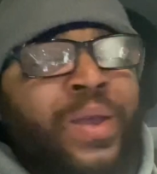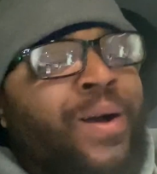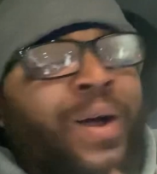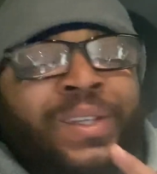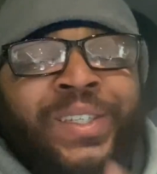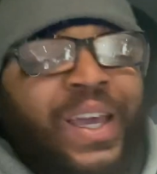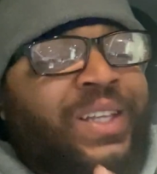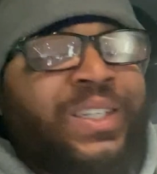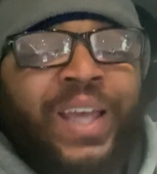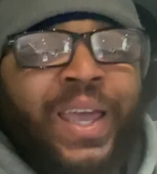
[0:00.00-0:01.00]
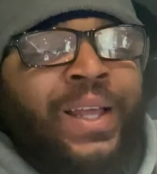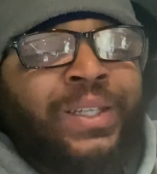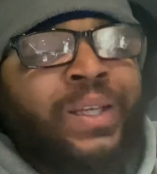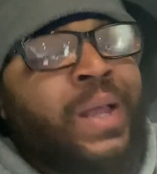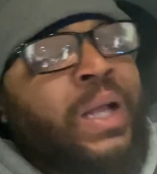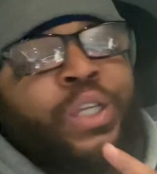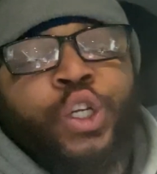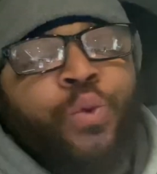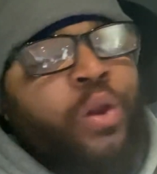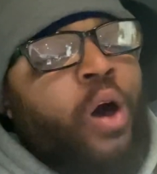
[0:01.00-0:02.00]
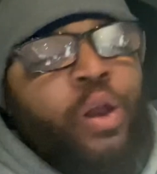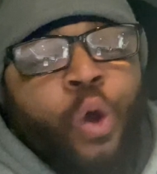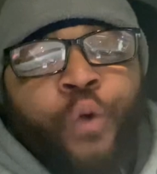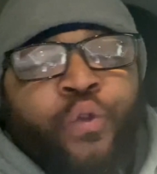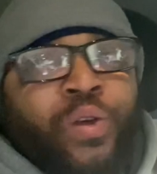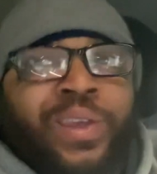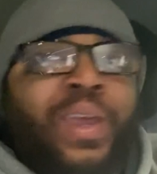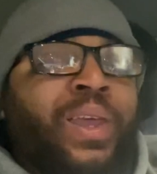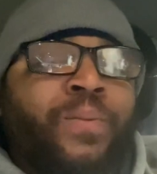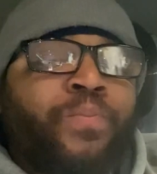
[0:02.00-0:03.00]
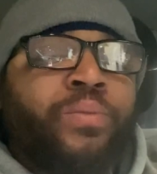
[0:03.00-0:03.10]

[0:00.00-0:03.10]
a second chance to do it all over again,